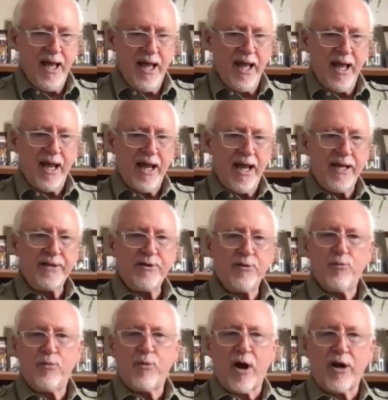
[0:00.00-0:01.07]
And
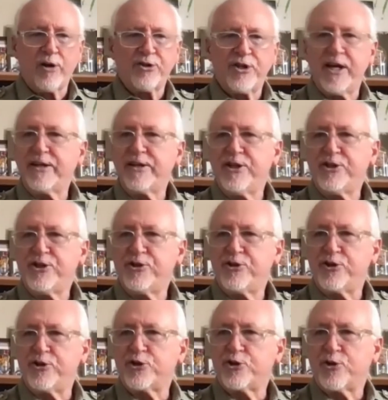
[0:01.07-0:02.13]
our technicians
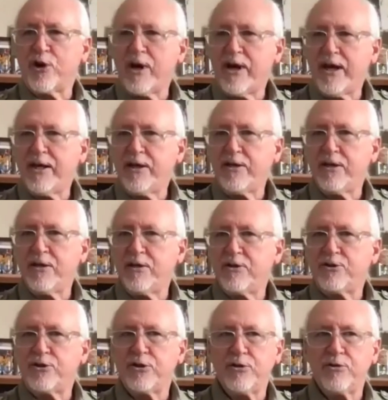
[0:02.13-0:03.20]
are trained
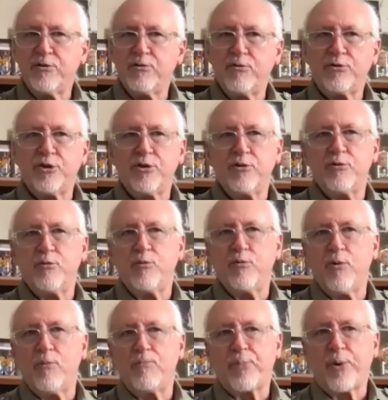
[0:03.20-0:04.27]
to, to
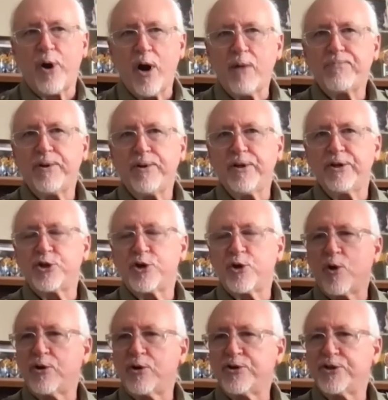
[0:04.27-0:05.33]
properly
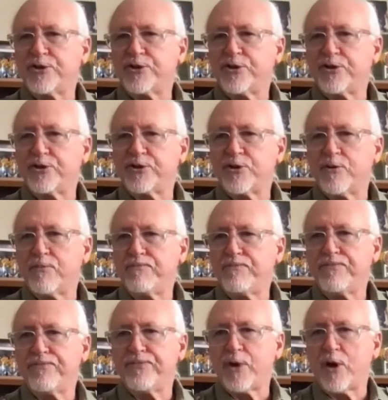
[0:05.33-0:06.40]
charge a system
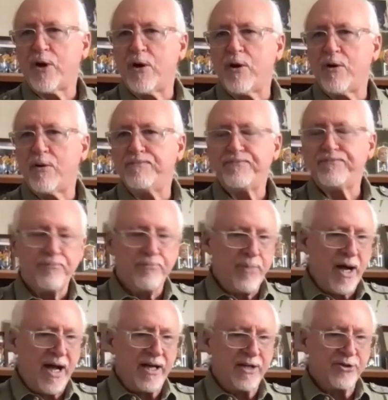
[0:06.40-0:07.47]
um, by
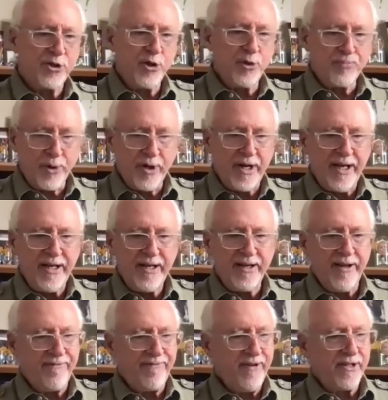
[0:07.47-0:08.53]
superheat
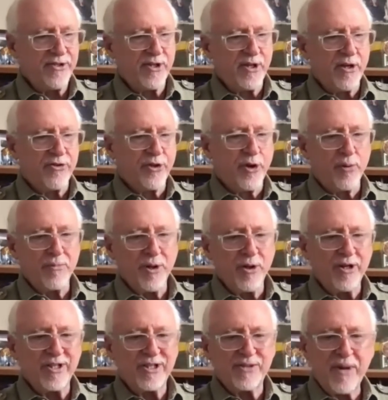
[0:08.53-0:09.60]
if it's a thermal
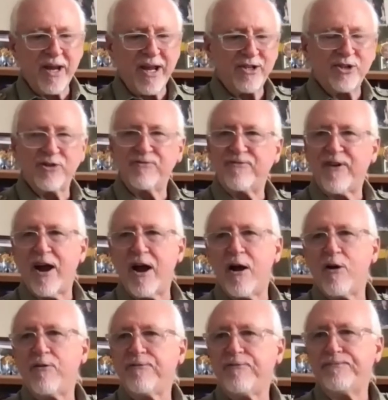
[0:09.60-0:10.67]
expansion
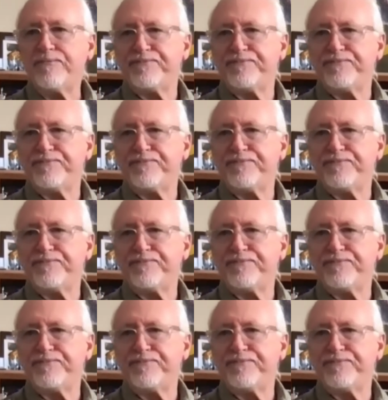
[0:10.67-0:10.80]
valve.